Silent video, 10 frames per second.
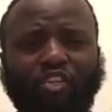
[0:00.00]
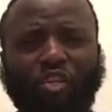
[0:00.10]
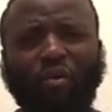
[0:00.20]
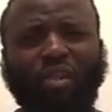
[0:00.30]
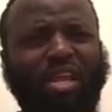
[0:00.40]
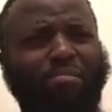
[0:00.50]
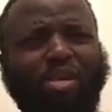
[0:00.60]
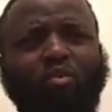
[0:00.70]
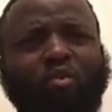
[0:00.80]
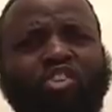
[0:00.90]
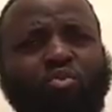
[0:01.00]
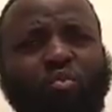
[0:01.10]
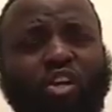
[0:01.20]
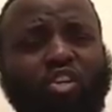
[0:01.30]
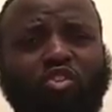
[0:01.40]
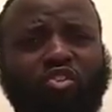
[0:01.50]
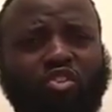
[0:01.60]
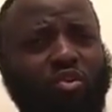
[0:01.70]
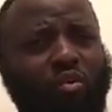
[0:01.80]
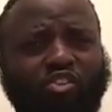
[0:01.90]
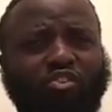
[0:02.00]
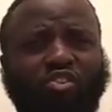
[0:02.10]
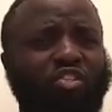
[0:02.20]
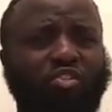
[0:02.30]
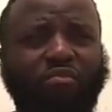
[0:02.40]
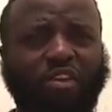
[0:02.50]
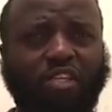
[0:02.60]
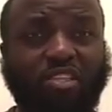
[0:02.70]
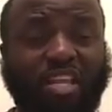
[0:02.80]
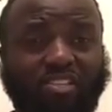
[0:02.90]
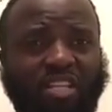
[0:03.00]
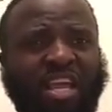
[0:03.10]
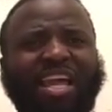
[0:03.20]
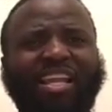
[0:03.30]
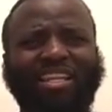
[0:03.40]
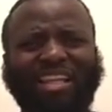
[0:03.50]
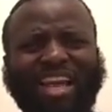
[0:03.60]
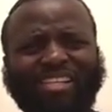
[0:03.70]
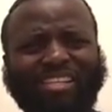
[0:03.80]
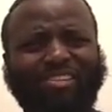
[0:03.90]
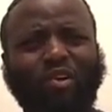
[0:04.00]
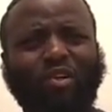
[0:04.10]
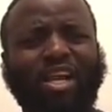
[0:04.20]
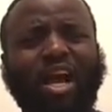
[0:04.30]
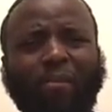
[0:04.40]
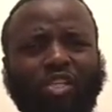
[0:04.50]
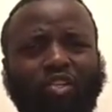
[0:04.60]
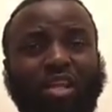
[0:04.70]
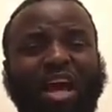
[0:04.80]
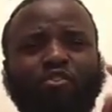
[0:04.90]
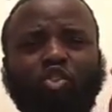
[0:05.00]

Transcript: Don't let it be a wish where you are choosing to fix things. Let the Lord come in your life.